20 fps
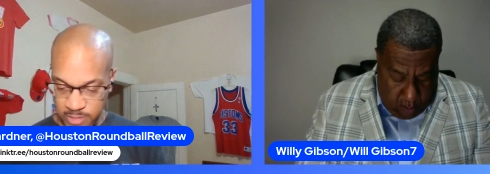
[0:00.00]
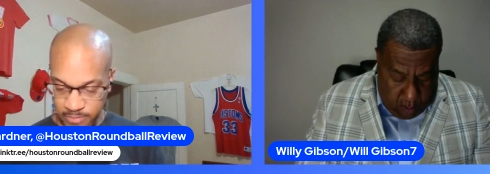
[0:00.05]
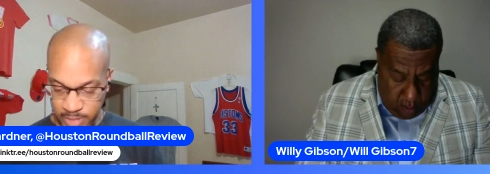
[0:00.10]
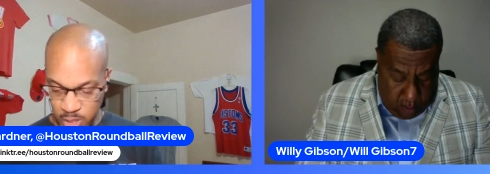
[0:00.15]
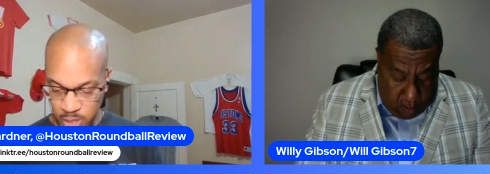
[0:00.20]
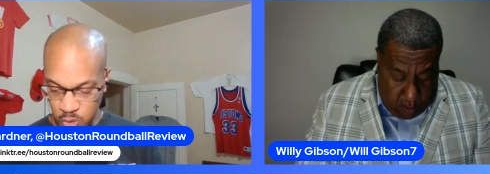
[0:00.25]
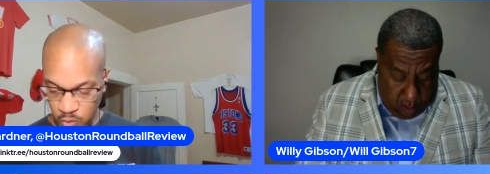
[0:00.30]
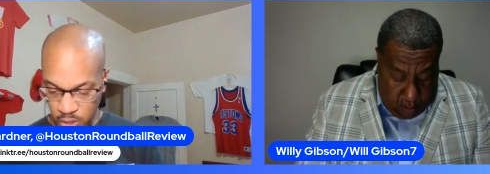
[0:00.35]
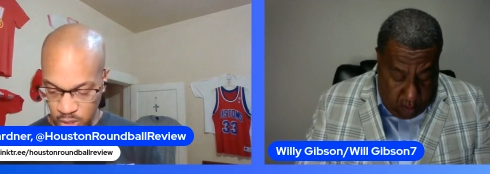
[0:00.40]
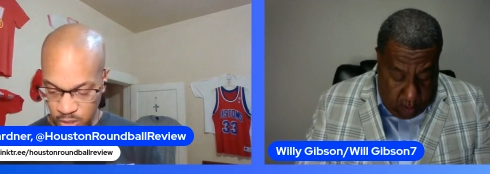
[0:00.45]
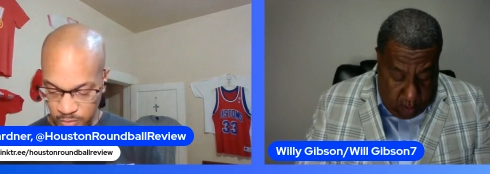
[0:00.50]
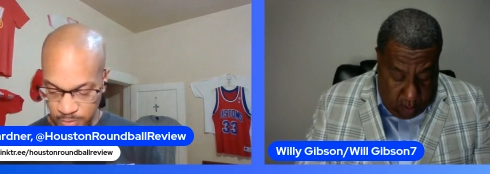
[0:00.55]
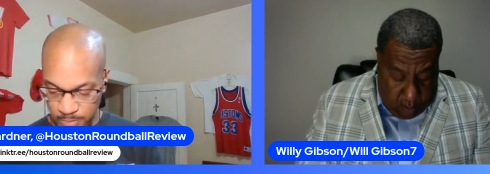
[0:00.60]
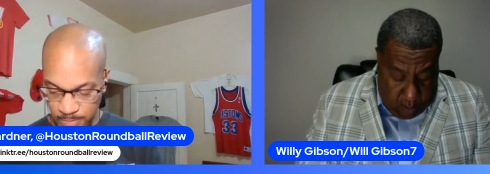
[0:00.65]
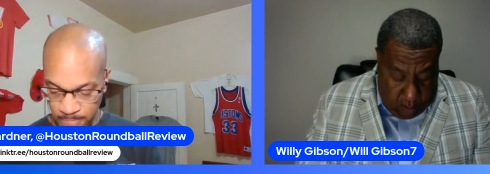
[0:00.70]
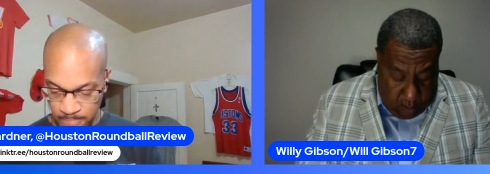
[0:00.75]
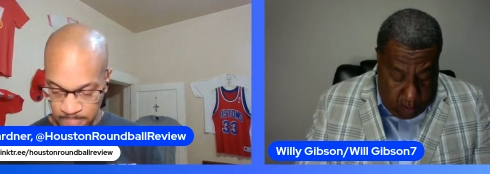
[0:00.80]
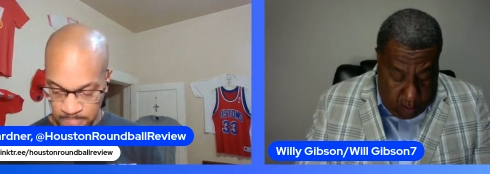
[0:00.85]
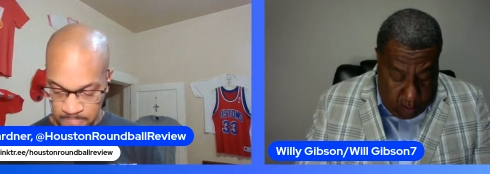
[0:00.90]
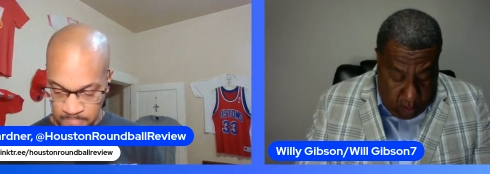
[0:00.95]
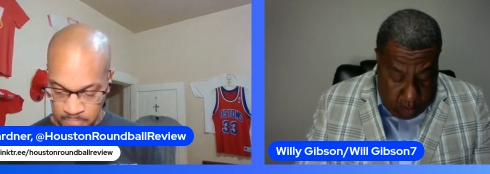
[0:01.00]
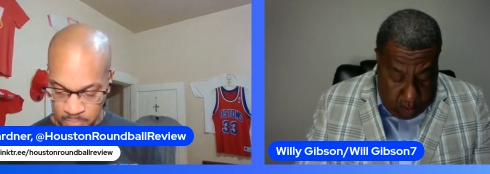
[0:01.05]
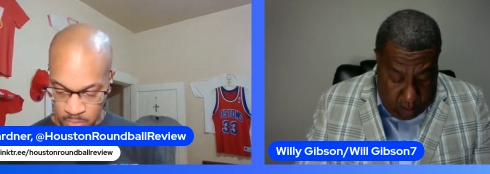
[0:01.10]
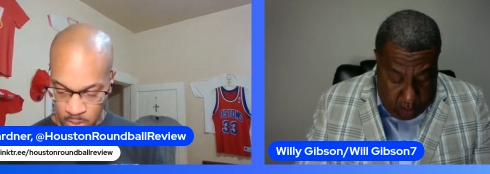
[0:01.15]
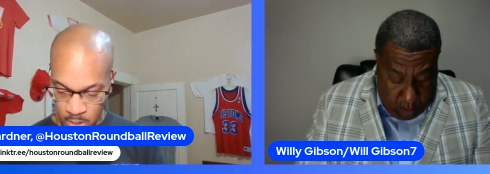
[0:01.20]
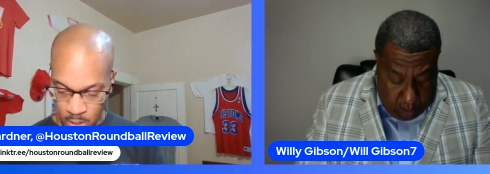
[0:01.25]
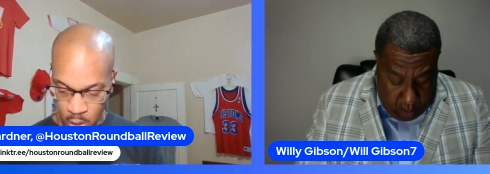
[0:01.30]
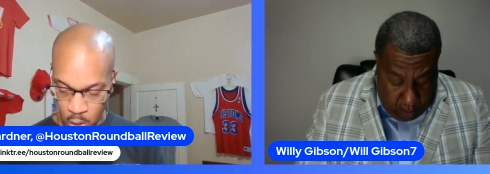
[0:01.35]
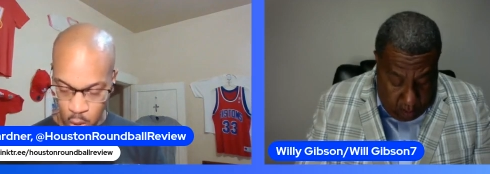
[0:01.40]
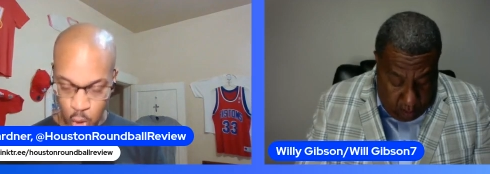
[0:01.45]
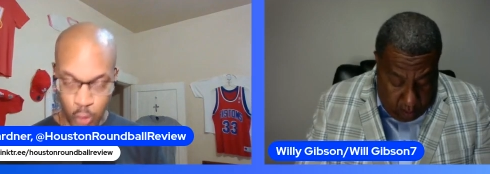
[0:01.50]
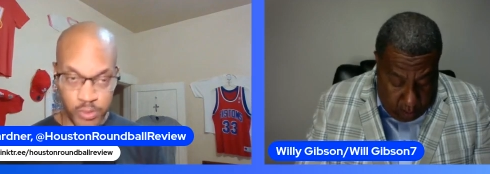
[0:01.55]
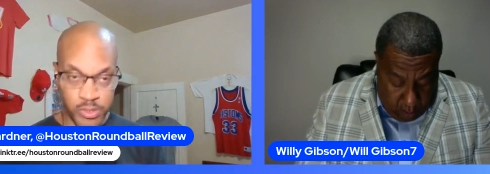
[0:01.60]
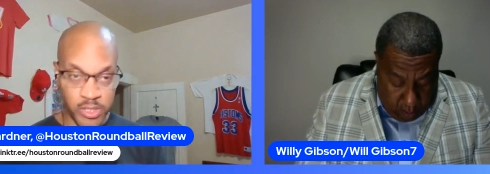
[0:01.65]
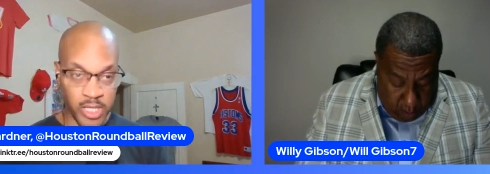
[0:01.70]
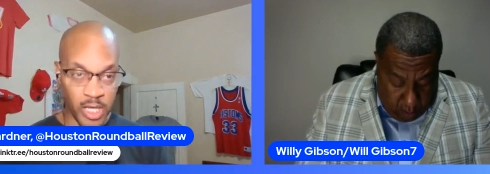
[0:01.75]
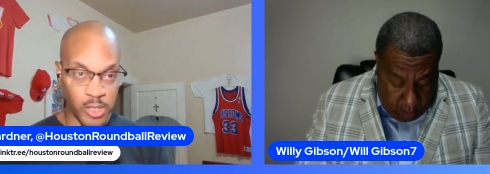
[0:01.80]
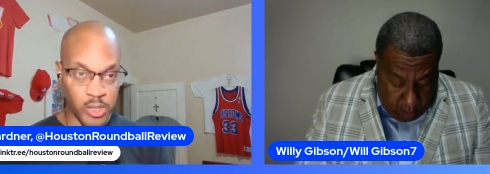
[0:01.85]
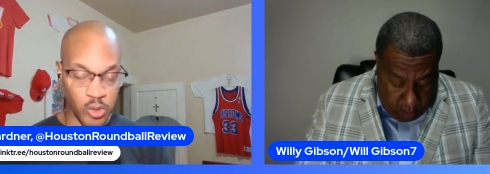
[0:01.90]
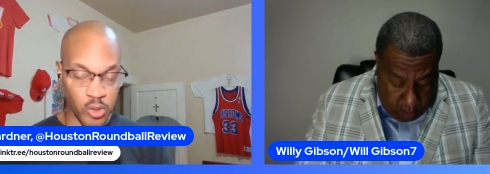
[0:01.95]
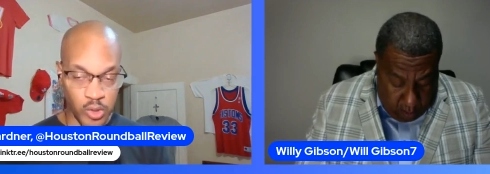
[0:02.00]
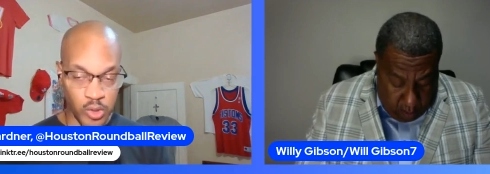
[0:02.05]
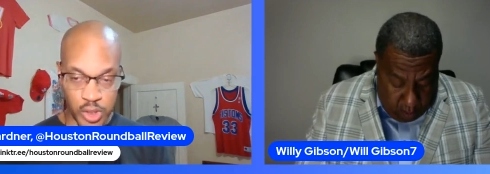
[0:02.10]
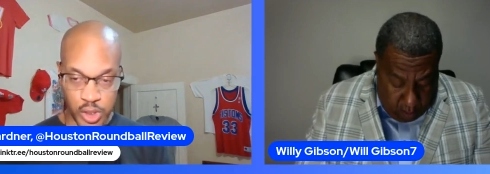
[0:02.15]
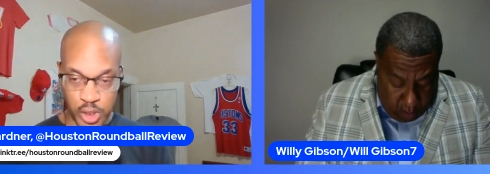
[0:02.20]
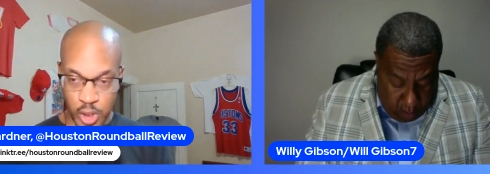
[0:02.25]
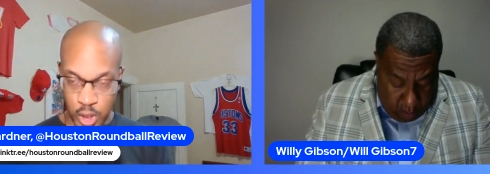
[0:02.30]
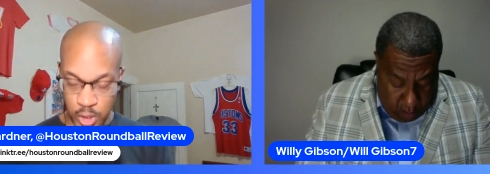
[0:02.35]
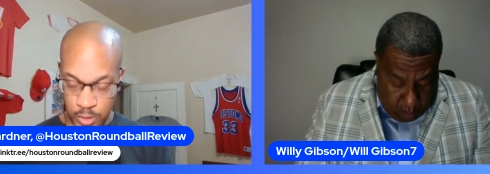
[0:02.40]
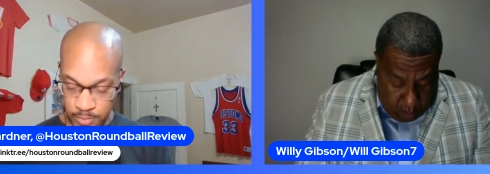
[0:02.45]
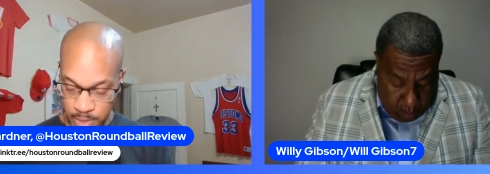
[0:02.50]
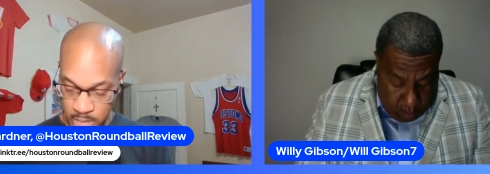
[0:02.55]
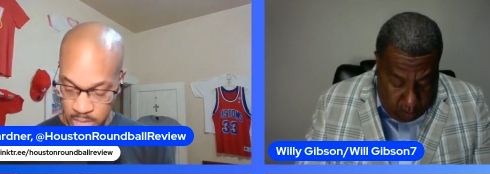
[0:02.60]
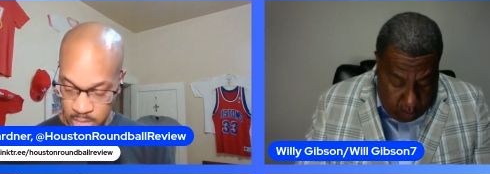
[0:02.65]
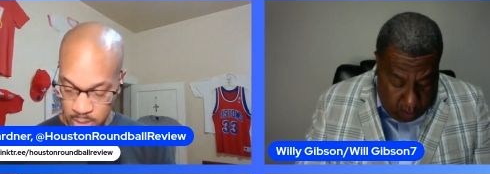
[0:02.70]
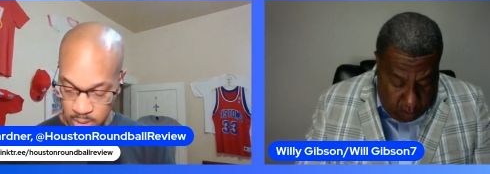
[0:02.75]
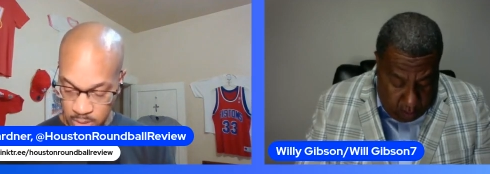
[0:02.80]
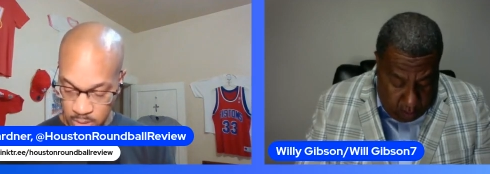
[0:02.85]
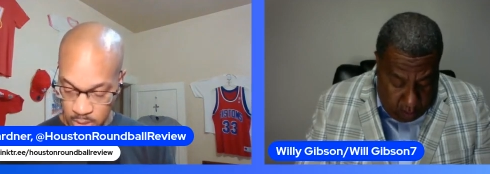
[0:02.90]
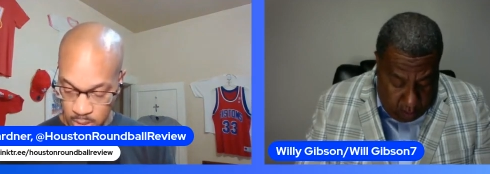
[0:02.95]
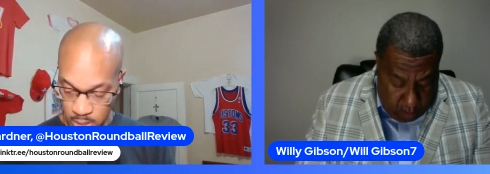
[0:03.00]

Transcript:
Speaker 1: the Big 12 hoop schedule should be